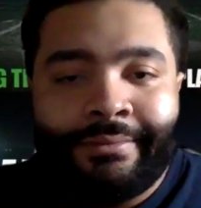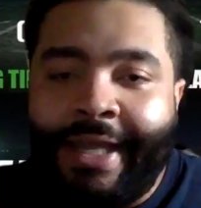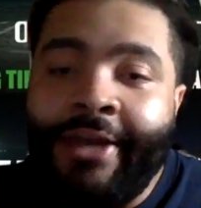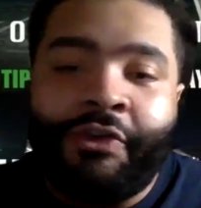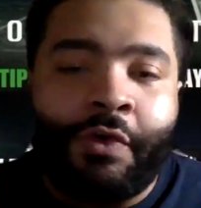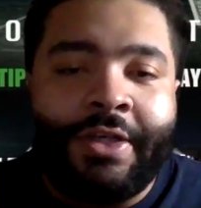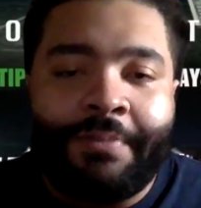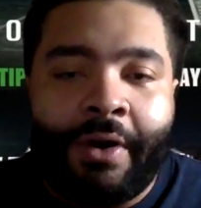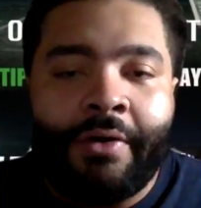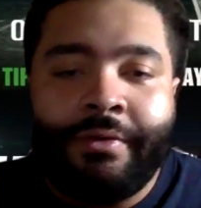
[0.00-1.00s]
injuries,
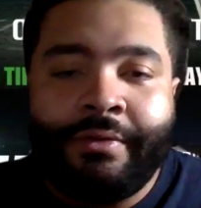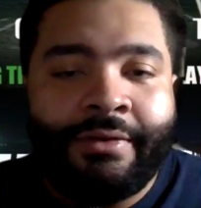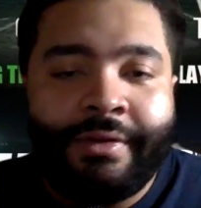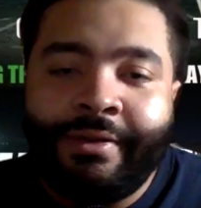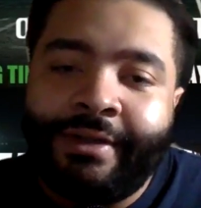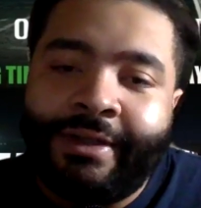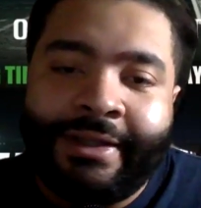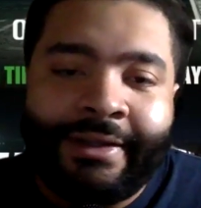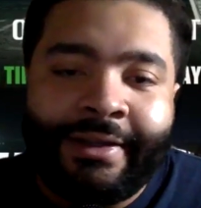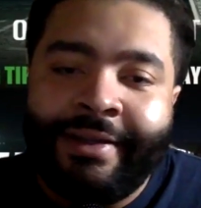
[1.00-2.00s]
bro.
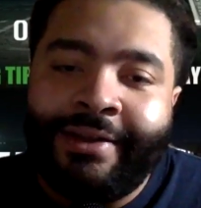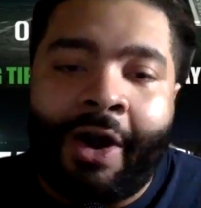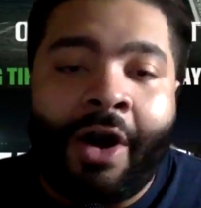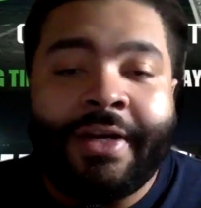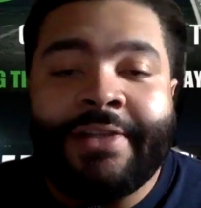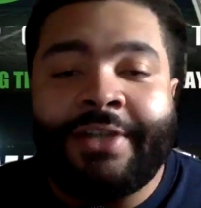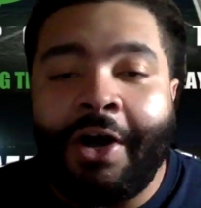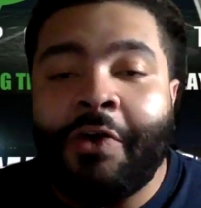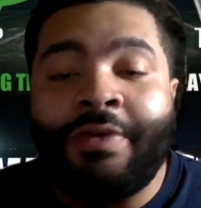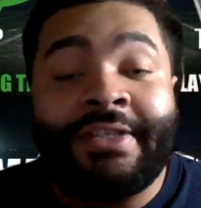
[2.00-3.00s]
All these
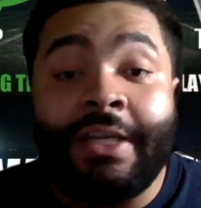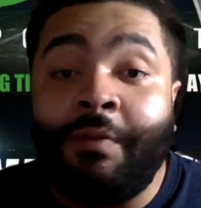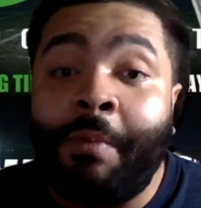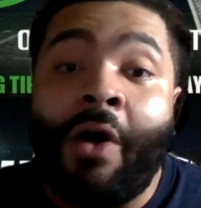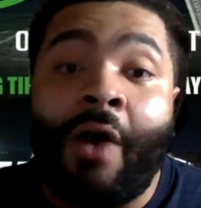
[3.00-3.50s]
young receivers, bro.